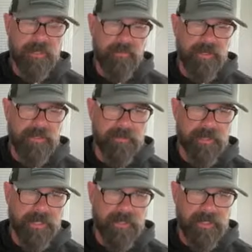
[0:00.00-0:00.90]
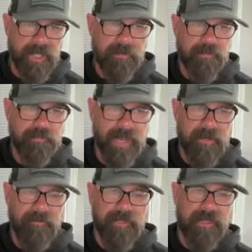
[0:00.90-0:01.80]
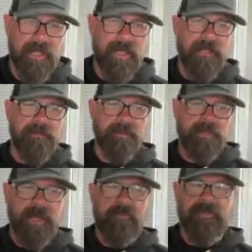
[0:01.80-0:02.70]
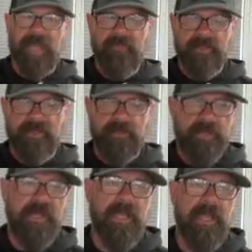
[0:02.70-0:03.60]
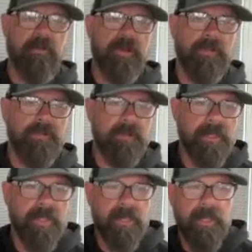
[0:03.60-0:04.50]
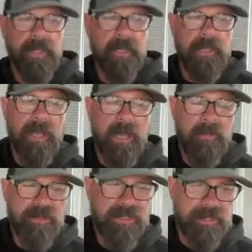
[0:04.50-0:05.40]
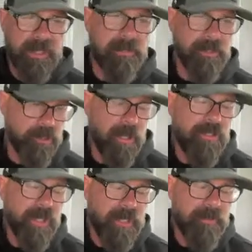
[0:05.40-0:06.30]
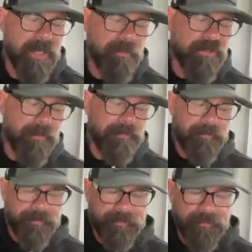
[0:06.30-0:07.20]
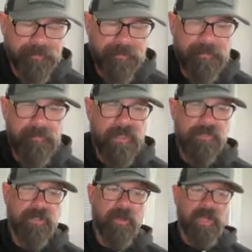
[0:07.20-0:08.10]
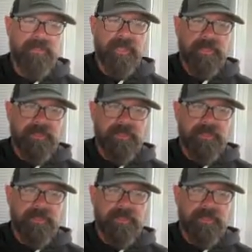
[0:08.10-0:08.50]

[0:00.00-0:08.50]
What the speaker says: wasn't green, and that was back when, that was obviously Rita Hayworth was in there, the Shawshank Redemption. So I think,